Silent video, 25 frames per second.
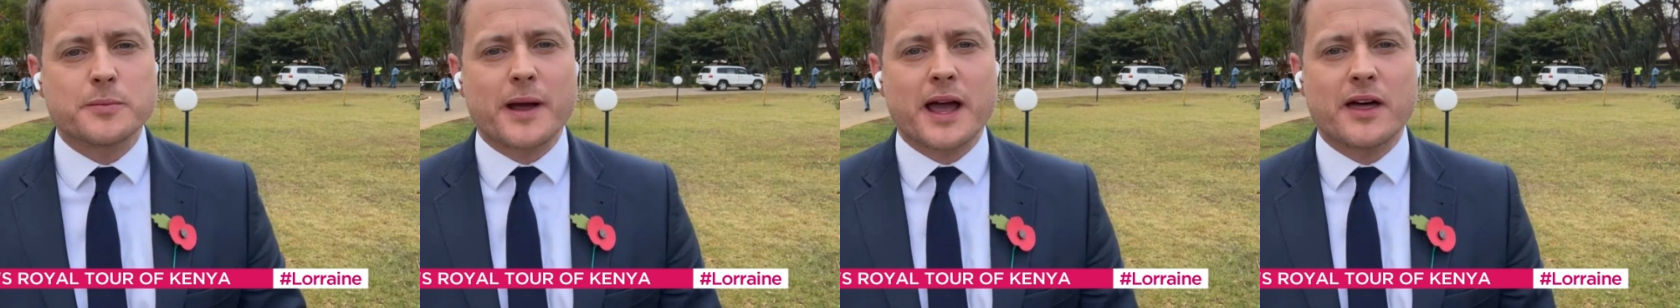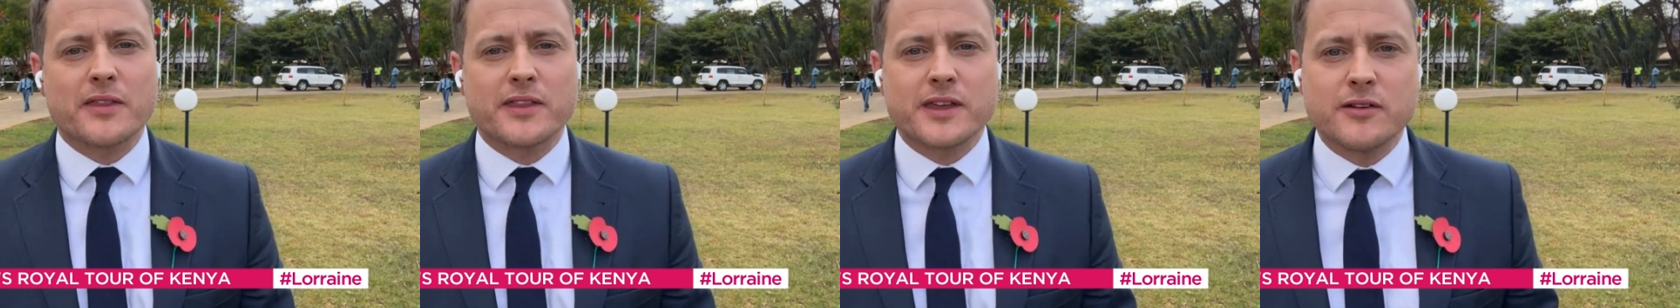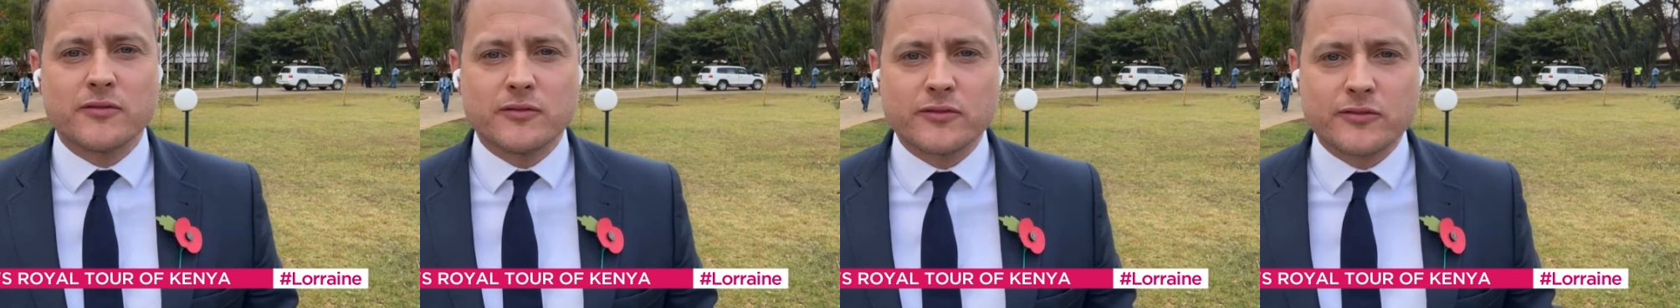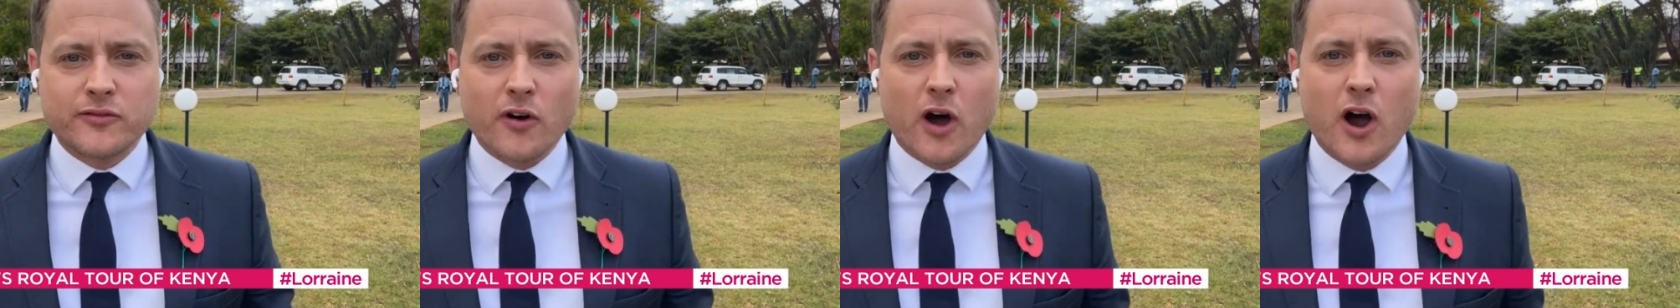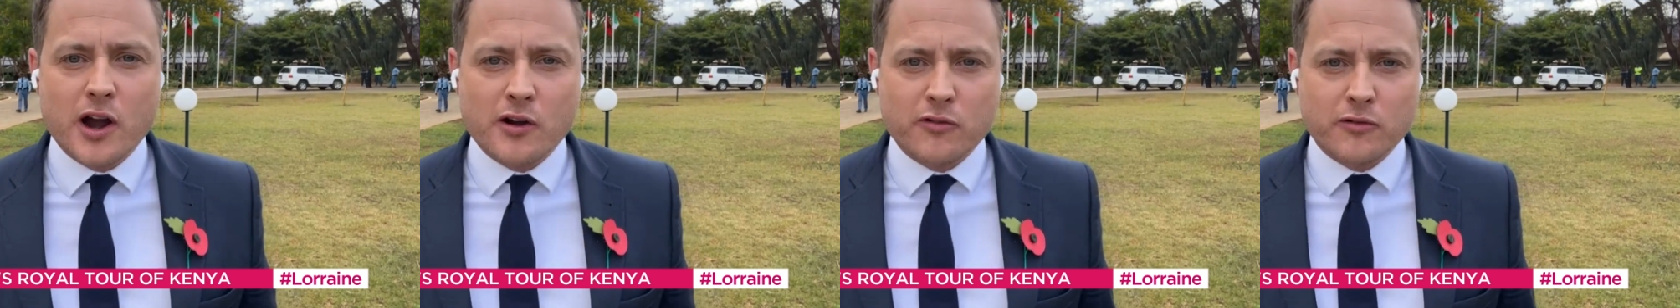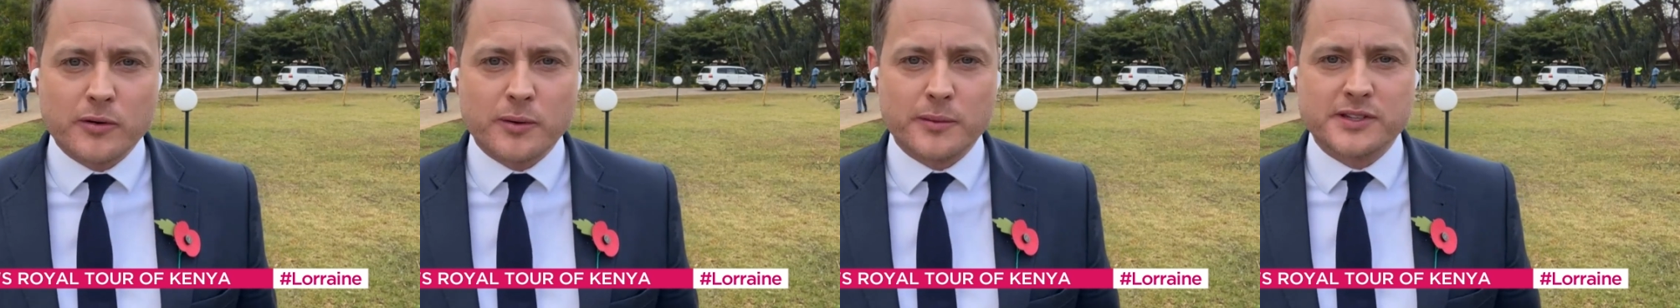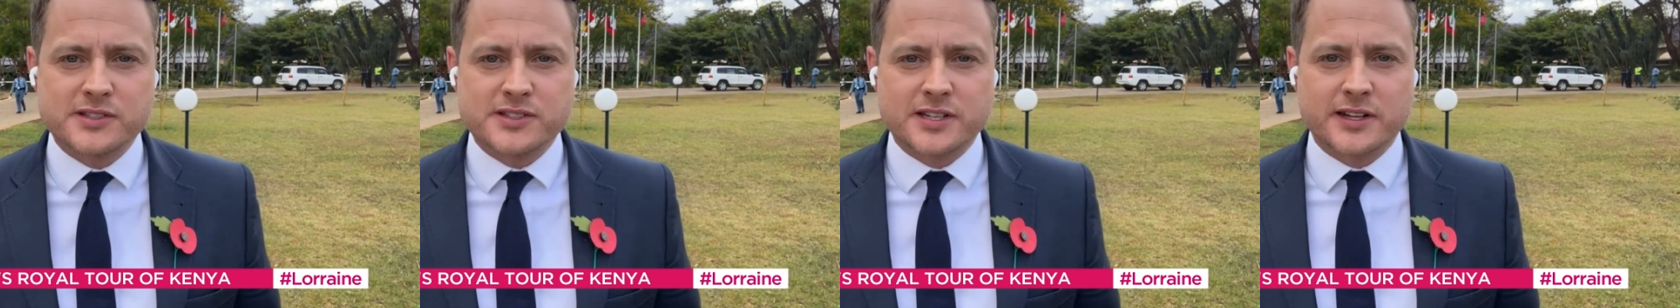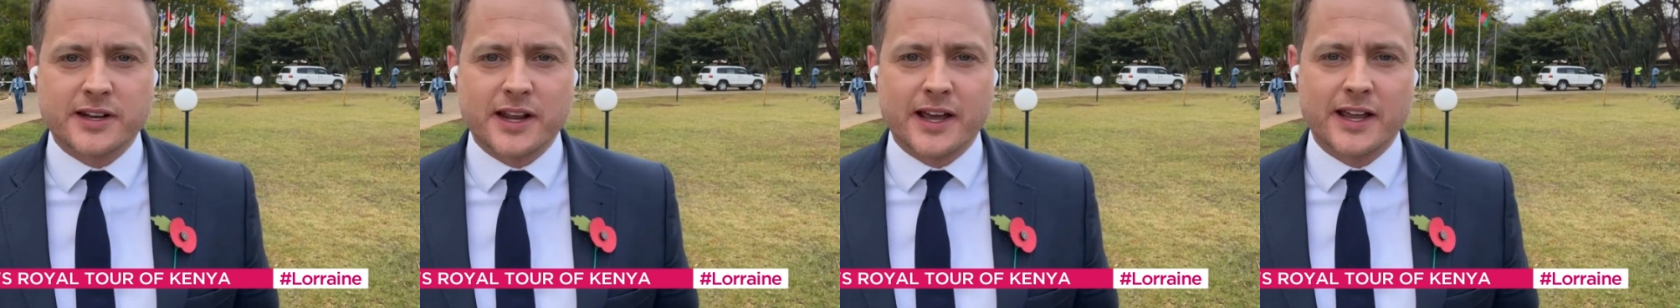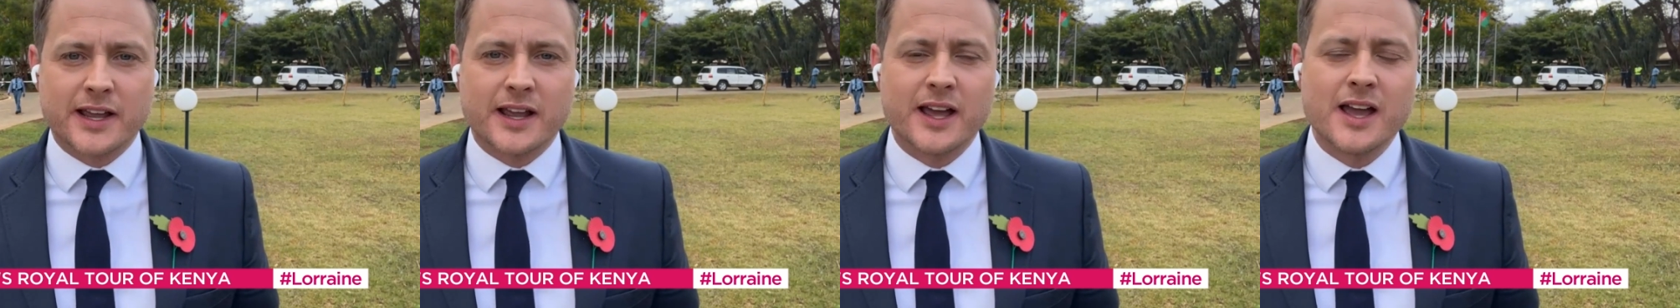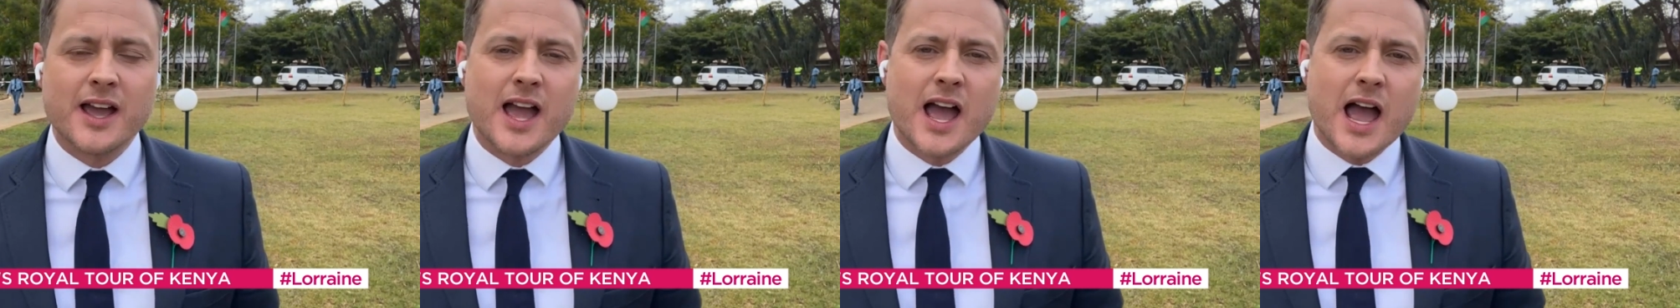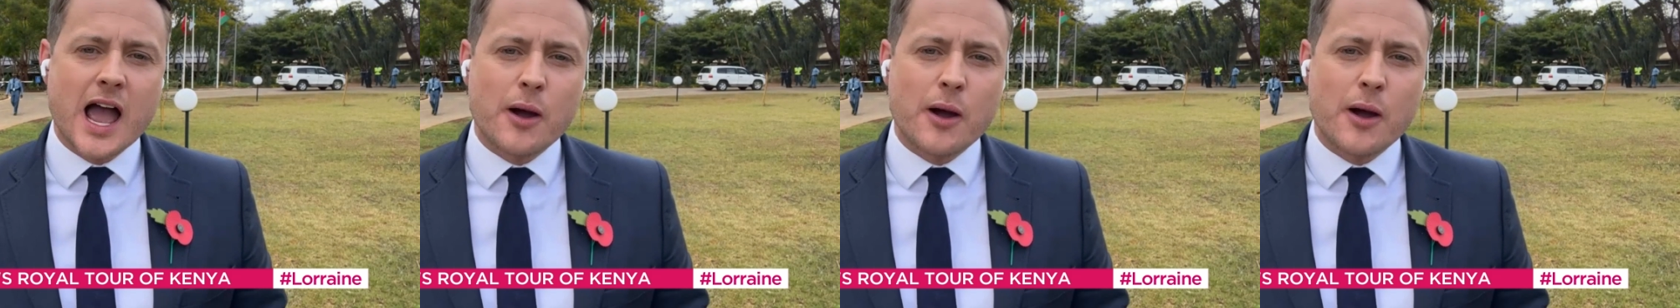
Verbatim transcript: about the environment today.